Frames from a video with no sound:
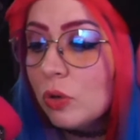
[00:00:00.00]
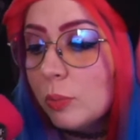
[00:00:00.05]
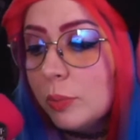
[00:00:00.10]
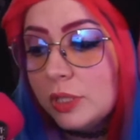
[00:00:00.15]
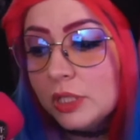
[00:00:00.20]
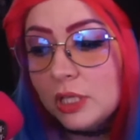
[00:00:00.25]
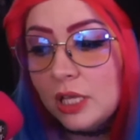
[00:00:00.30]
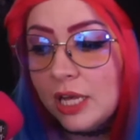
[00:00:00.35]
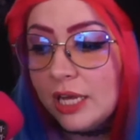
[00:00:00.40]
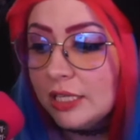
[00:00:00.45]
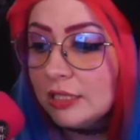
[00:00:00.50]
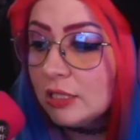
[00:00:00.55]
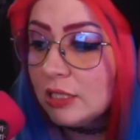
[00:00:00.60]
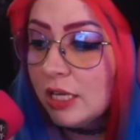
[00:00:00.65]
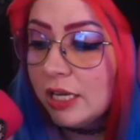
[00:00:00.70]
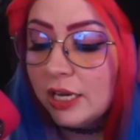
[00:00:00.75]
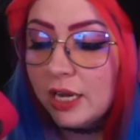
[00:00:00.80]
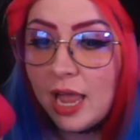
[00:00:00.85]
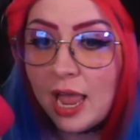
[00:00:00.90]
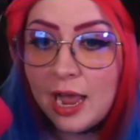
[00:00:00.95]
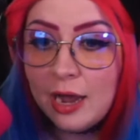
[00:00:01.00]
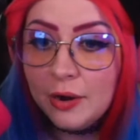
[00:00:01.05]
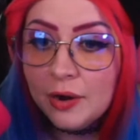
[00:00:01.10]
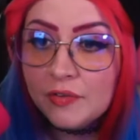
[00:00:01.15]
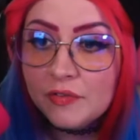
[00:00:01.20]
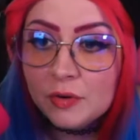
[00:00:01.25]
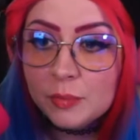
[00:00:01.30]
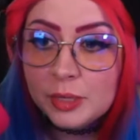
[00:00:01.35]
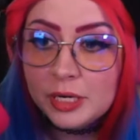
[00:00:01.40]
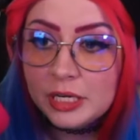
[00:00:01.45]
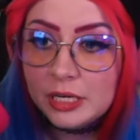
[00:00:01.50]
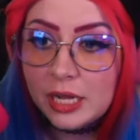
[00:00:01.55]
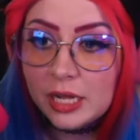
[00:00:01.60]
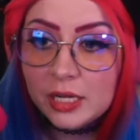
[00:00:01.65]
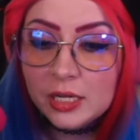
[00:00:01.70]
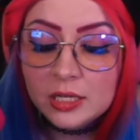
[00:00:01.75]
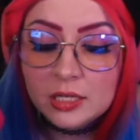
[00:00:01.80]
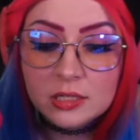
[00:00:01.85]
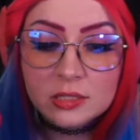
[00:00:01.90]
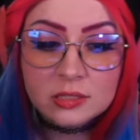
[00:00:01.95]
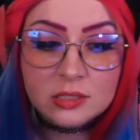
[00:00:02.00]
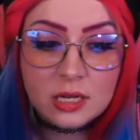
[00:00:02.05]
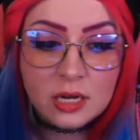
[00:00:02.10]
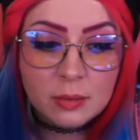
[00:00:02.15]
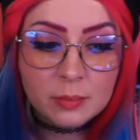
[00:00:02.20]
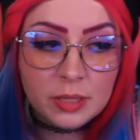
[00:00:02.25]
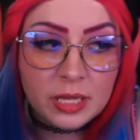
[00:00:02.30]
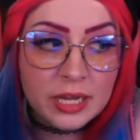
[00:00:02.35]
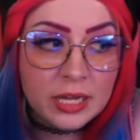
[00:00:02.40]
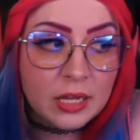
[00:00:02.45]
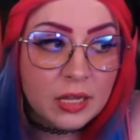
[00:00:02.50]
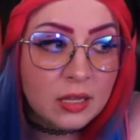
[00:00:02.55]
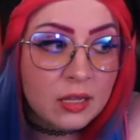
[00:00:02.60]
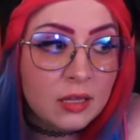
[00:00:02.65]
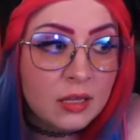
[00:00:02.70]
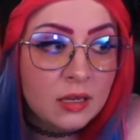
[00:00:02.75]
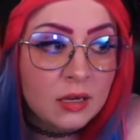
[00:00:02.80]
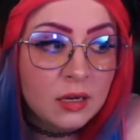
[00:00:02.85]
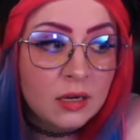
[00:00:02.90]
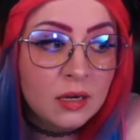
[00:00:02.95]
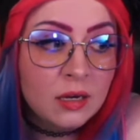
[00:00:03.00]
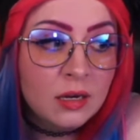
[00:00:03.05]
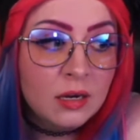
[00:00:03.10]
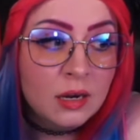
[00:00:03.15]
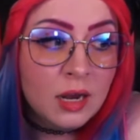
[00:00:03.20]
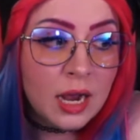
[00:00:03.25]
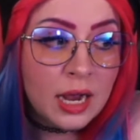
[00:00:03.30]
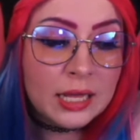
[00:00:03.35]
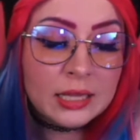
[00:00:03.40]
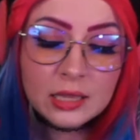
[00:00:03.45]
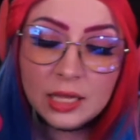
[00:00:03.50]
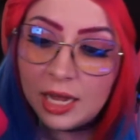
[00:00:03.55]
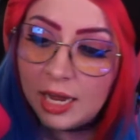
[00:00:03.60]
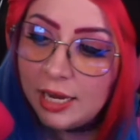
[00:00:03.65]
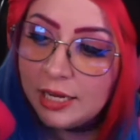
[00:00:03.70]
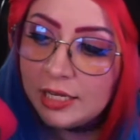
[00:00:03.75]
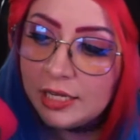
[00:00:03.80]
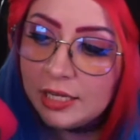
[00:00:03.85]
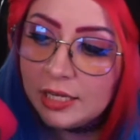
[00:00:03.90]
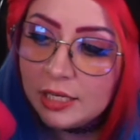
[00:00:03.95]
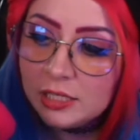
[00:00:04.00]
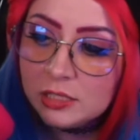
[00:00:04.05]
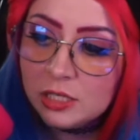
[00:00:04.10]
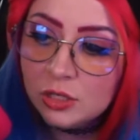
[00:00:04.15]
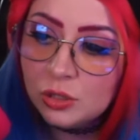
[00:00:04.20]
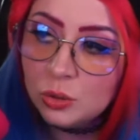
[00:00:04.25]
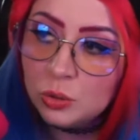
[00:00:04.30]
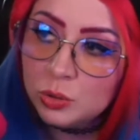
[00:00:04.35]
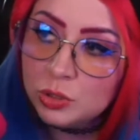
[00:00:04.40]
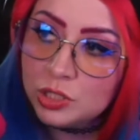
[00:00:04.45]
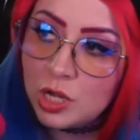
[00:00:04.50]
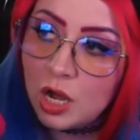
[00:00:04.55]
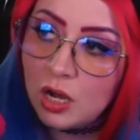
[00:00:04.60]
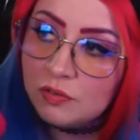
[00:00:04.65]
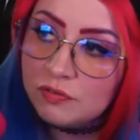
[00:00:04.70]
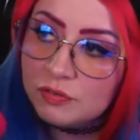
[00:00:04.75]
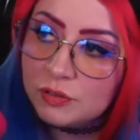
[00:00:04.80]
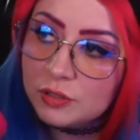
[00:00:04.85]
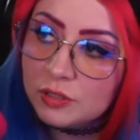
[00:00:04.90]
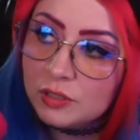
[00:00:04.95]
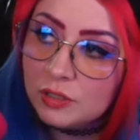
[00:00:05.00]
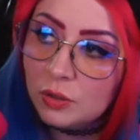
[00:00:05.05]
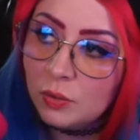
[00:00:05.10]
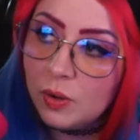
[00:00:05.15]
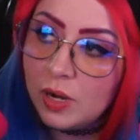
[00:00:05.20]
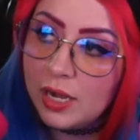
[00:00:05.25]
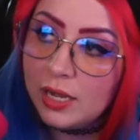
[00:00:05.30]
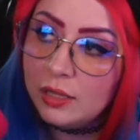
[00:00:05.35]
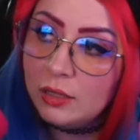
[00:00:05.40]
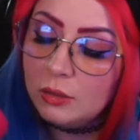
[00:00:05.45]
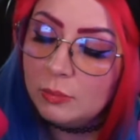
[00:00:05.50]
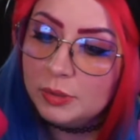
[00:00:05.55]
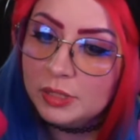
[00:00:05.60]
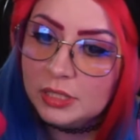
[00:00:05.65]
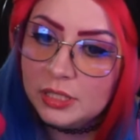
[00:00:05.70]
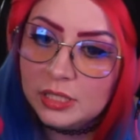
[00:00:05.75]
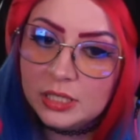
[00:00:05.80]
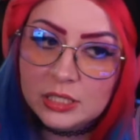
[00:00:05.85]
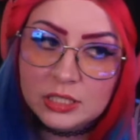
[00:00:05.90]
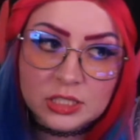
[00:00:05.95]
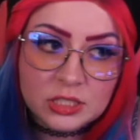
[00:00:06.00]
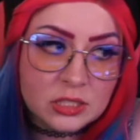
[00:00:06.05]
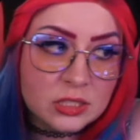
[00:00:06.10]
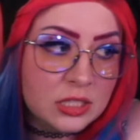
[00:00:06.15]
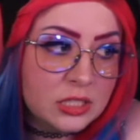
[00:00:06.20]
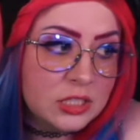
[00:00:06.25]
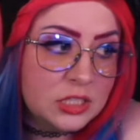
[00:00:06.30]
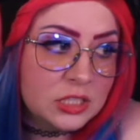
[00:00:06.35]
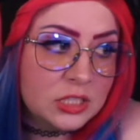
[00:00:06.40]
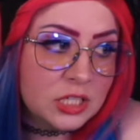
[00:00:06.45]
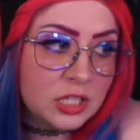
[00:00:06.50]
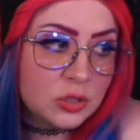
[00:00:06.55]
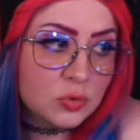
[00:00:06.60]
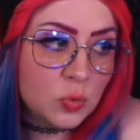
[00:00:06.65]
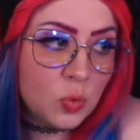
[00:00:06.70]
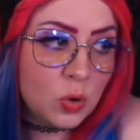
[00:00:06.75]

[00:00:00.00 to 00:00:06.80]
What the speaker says: the last like however many days. And I'm like, I like it because it cools off for a little while, but then it just gets warm